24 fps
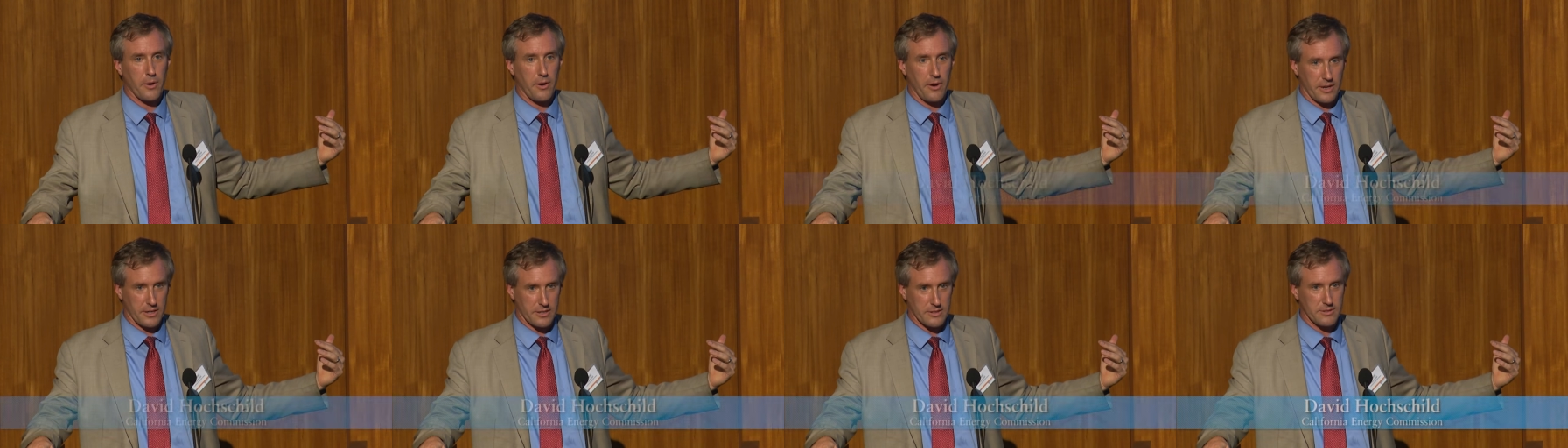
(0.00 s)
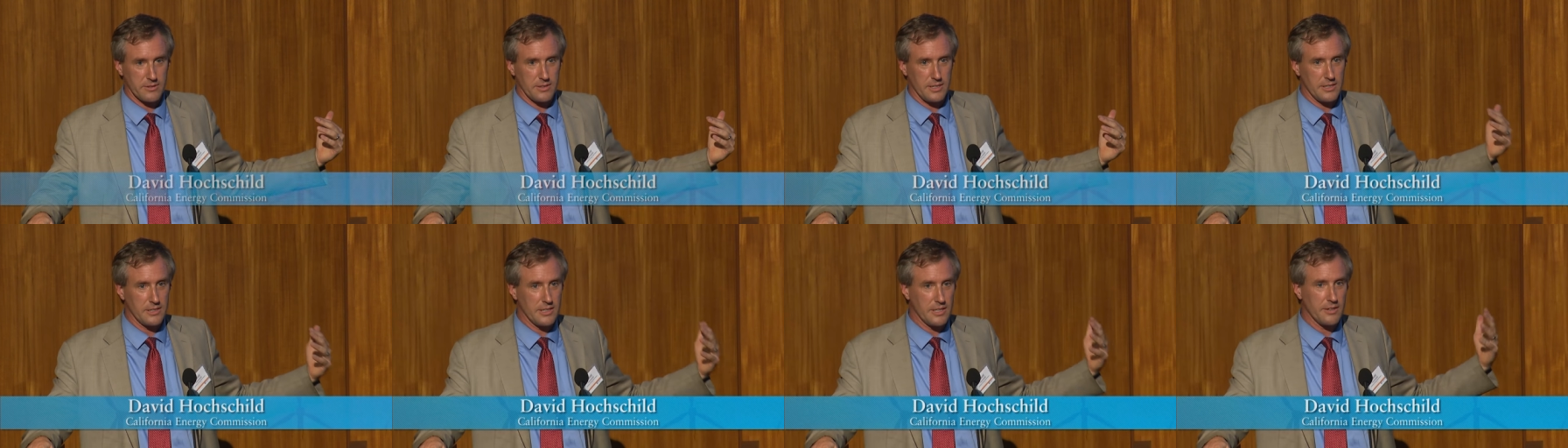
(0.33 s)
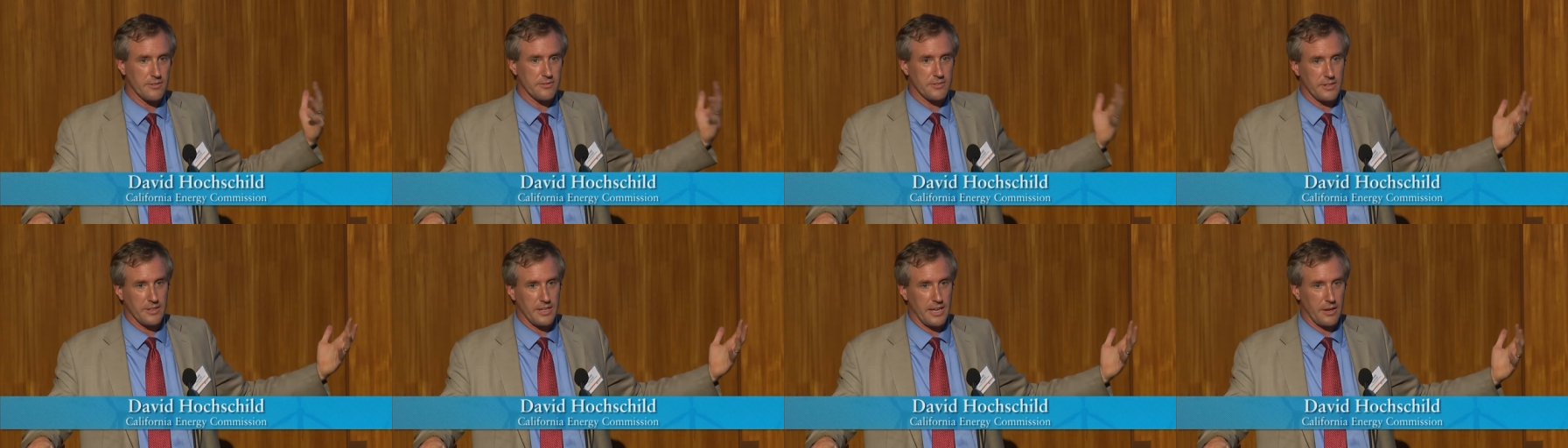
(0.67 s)
Park. He
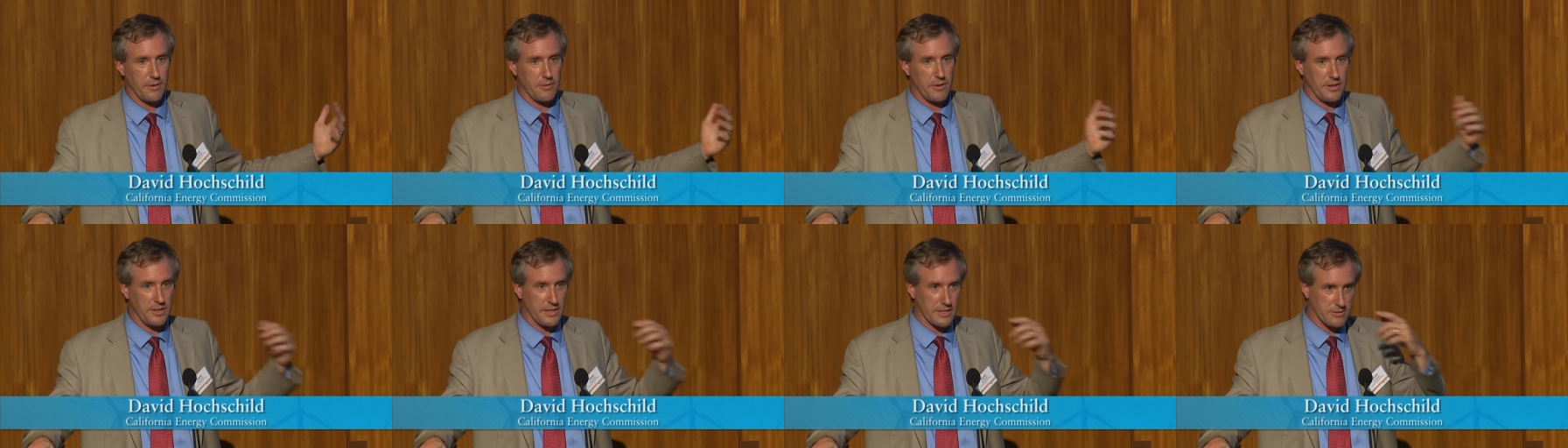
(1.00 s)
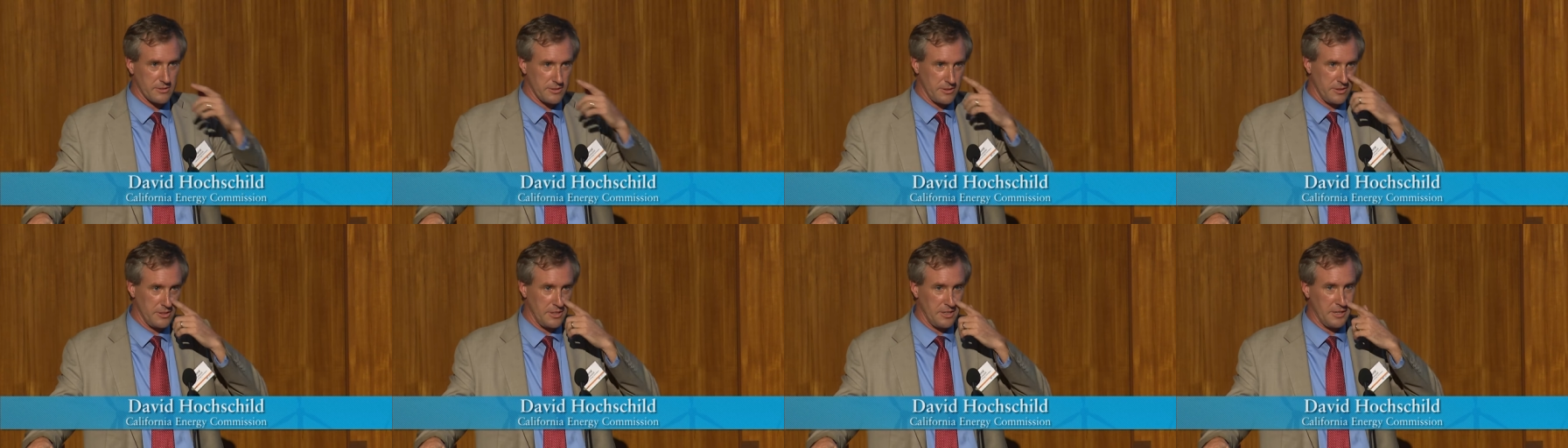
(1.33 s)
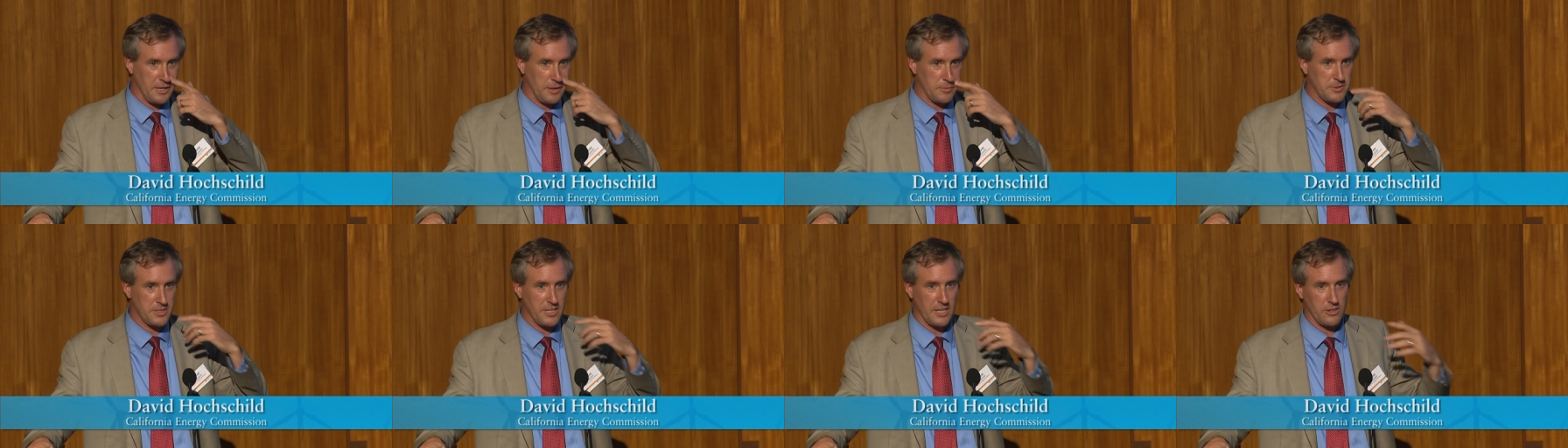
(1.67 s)
lived in the Adirondacks
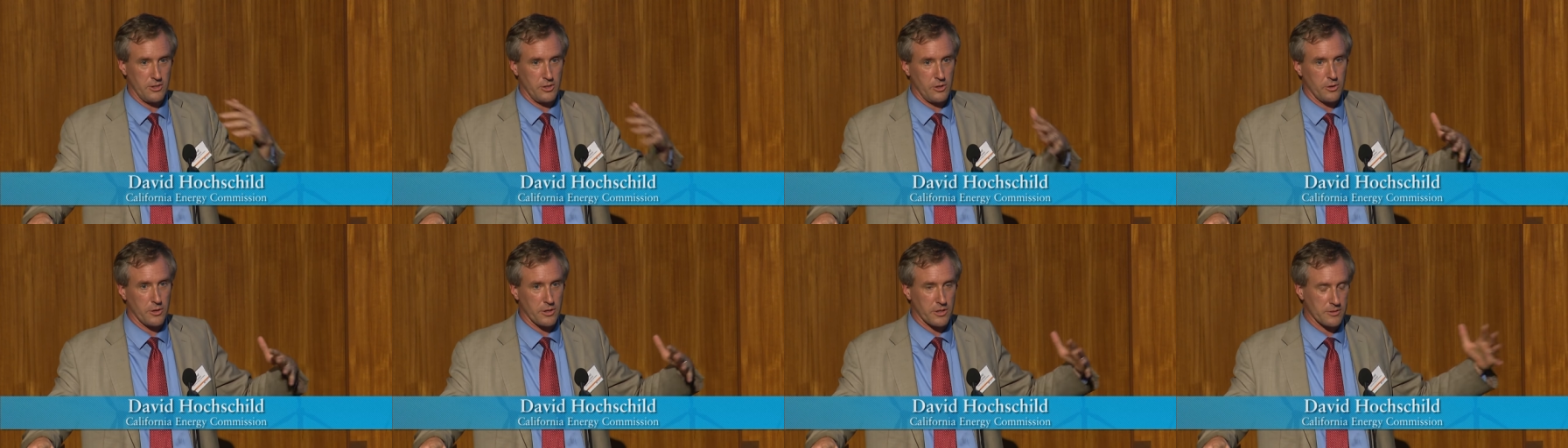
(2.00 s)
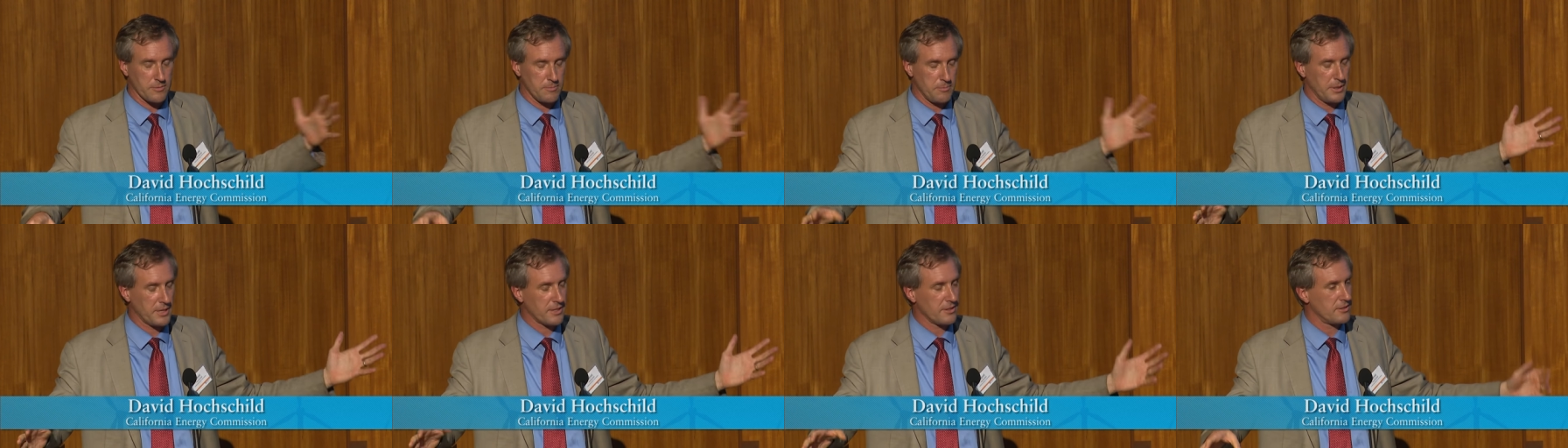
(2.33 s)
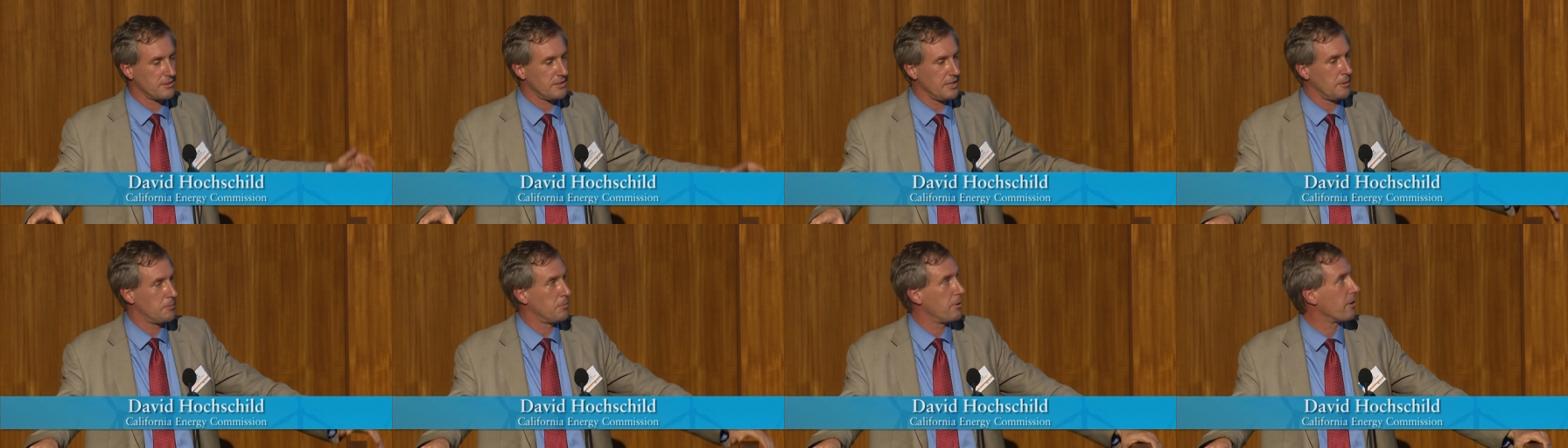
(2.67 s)
in upstate New York,
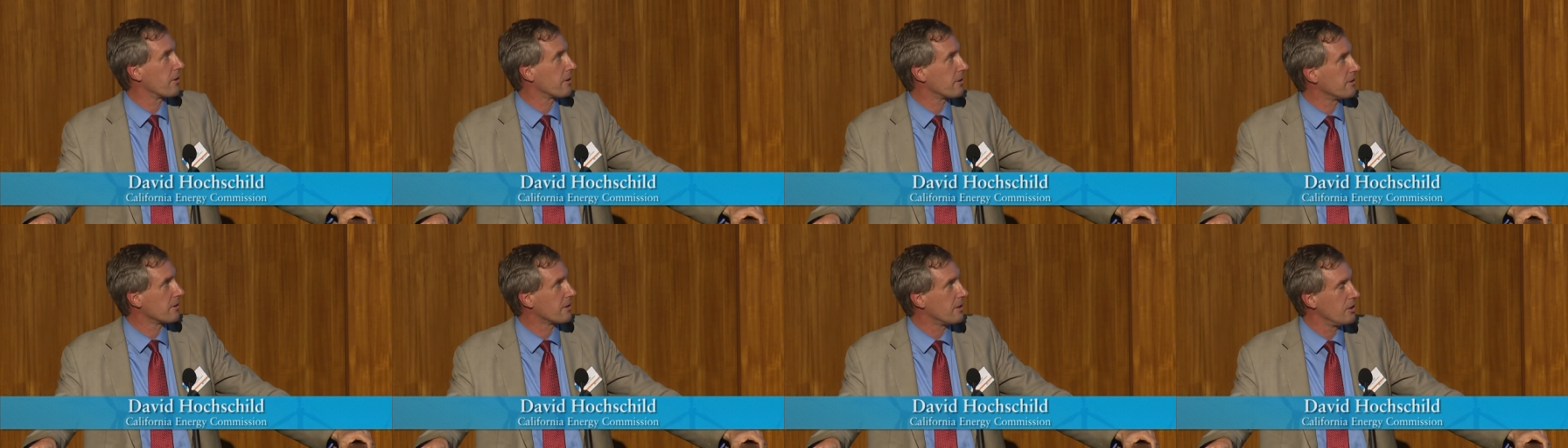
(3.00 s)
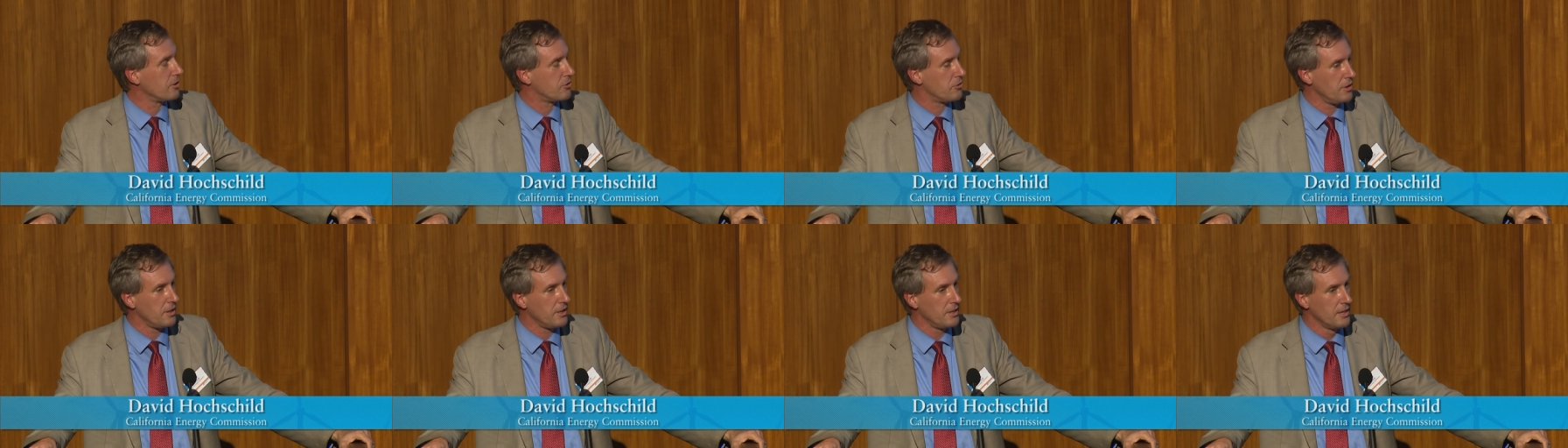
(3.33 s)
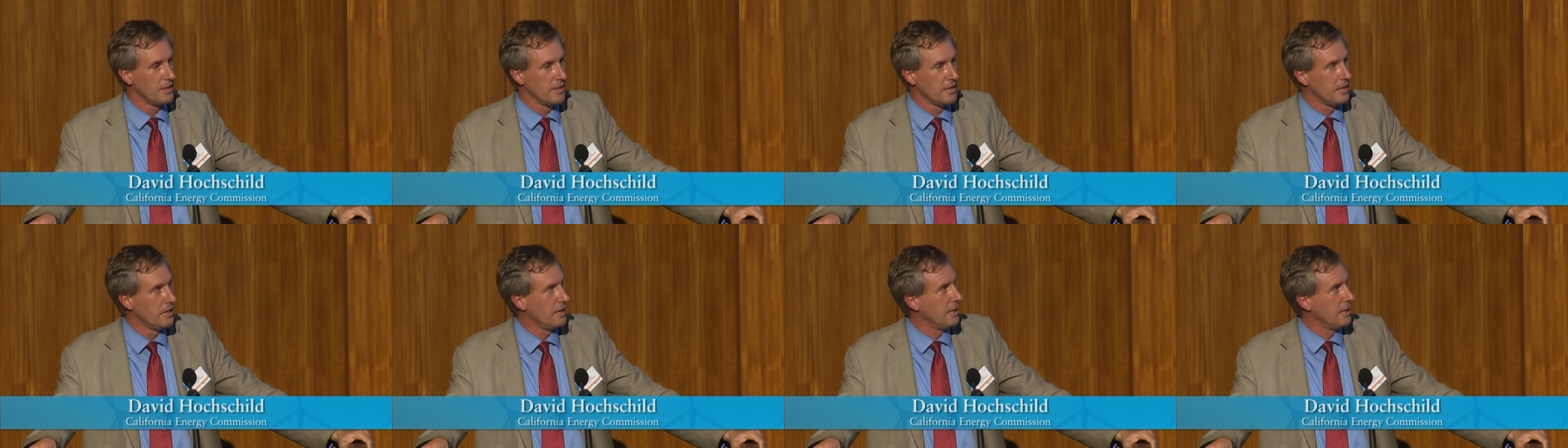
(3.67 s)
biggest state park in the country.